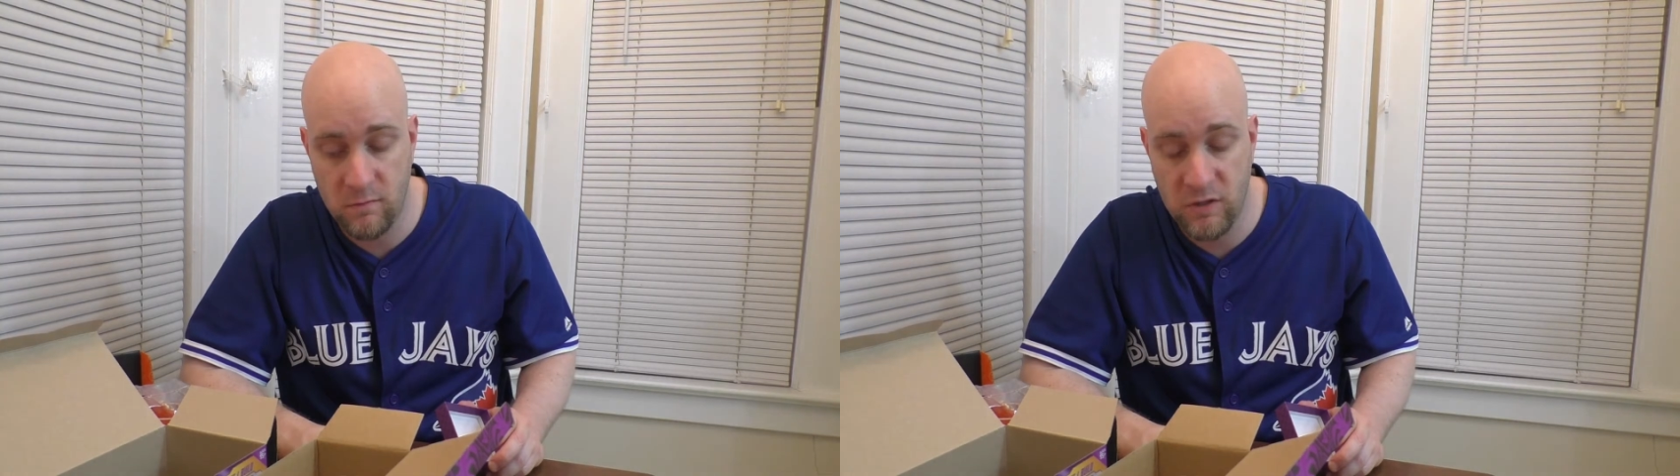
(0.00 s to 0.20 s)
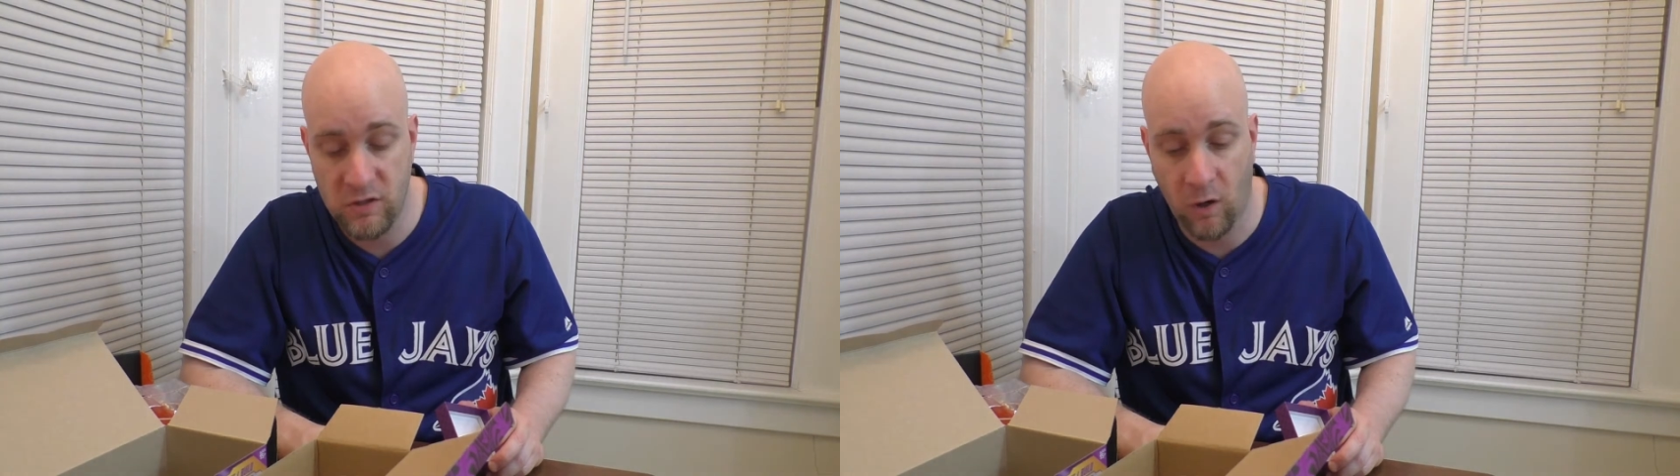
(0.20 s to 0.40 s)

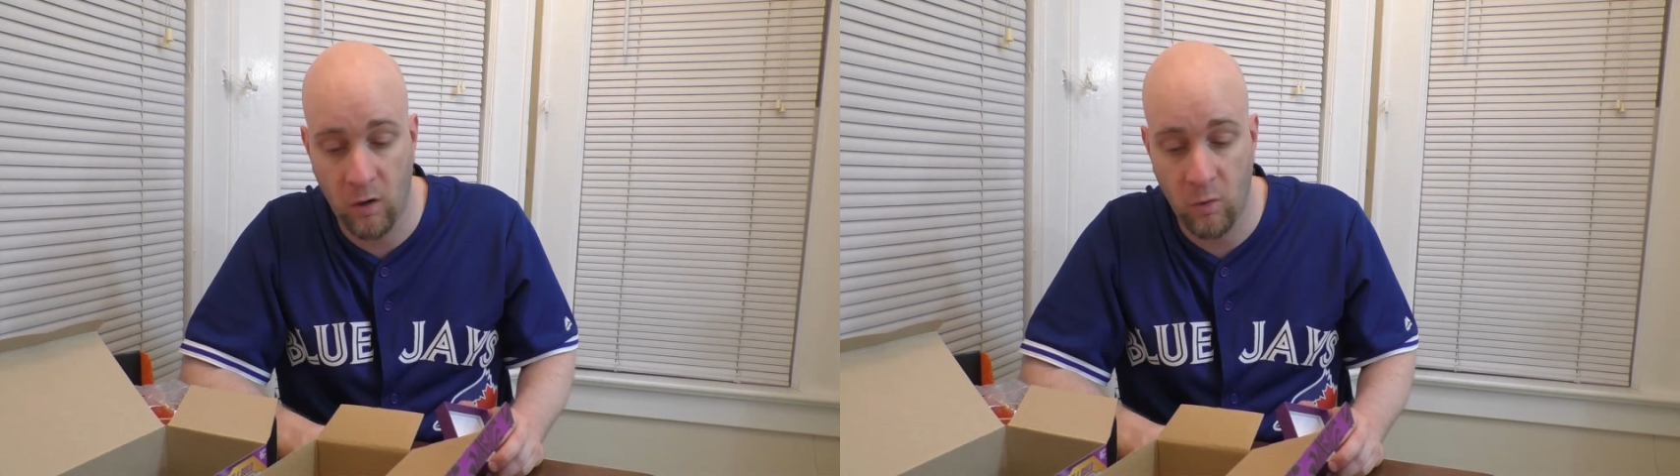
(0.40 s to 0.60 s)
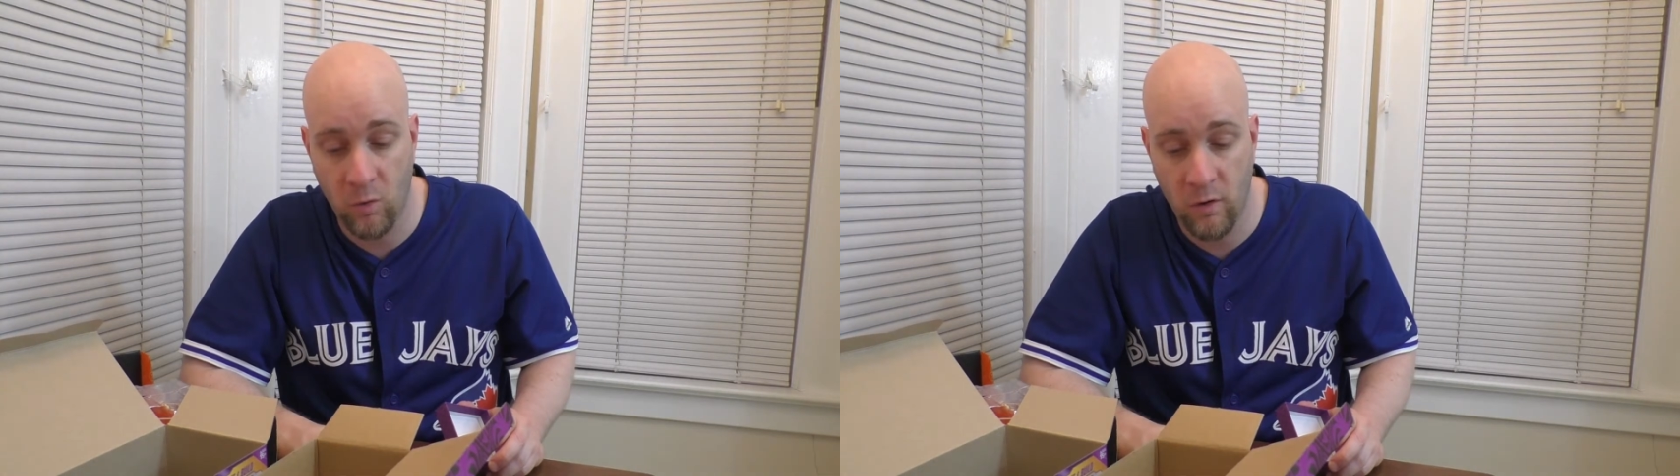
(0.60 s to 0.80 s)

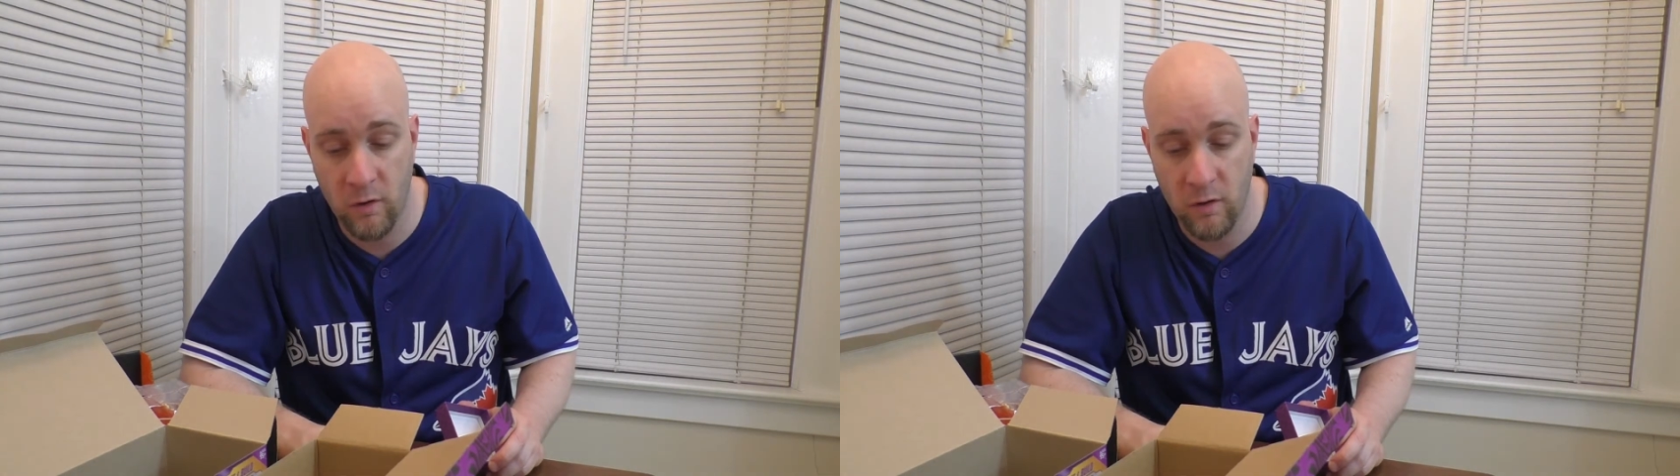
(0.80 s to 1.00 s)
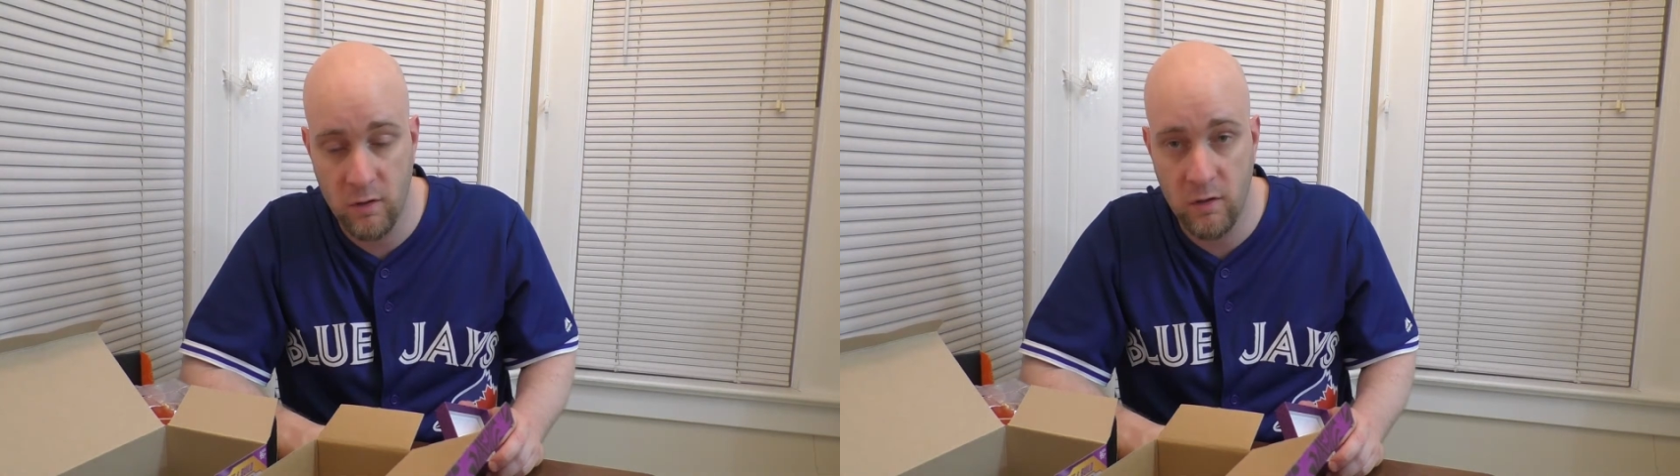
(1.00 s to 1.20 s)

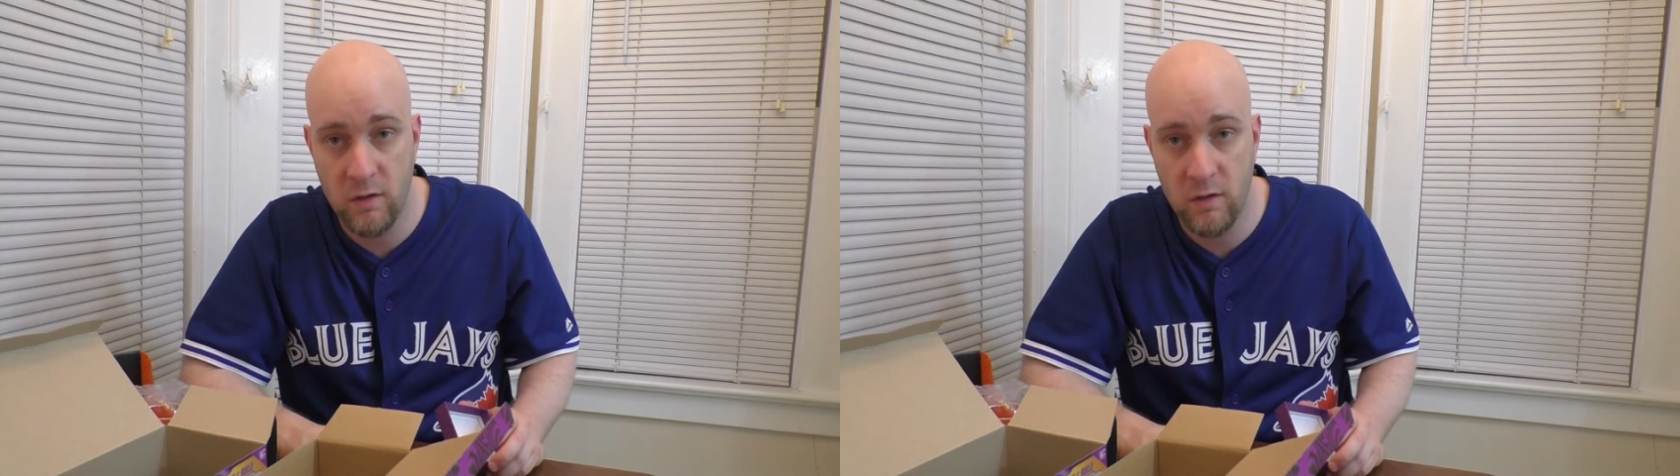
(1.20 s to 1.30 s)
Star-Lord,